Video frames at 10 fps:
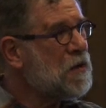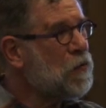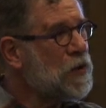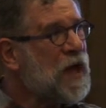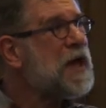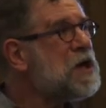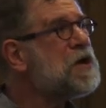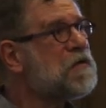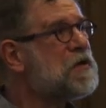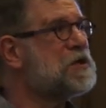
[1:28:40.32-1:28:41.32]
with
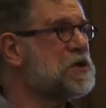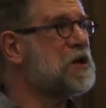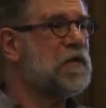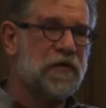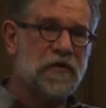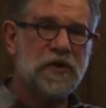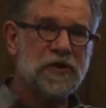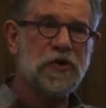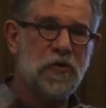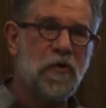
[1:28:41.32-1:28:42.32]
any of this stuff, there
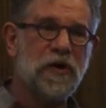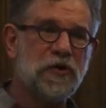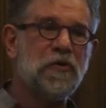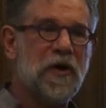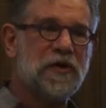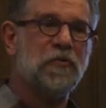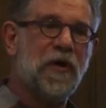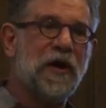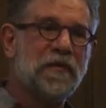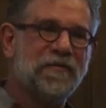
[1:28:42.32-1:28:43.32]
is no one correct
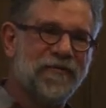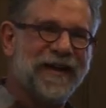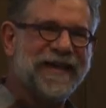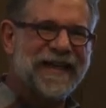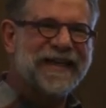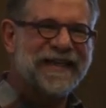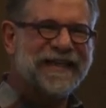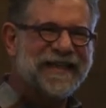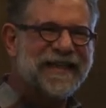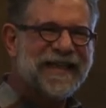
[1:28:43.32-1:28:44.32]
way.
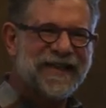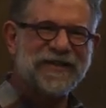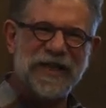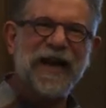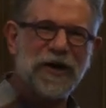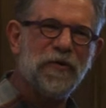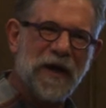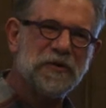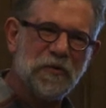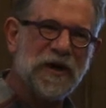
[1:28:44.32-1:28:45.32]
Right? There's a lot of
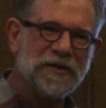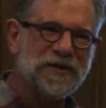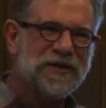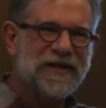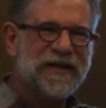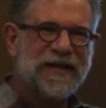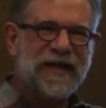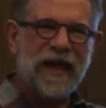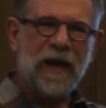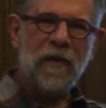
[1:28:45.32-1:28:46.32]
correct ways.
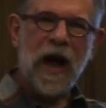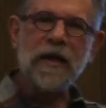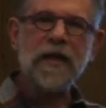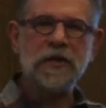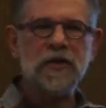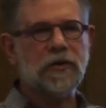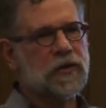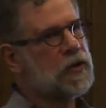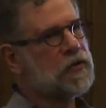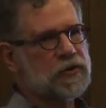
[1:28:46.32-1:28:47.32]
I like to go to
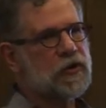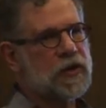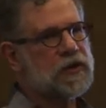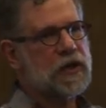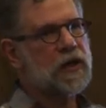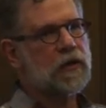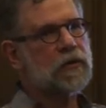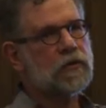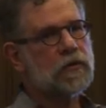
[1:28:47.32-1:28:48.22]
the code as quickly as I can.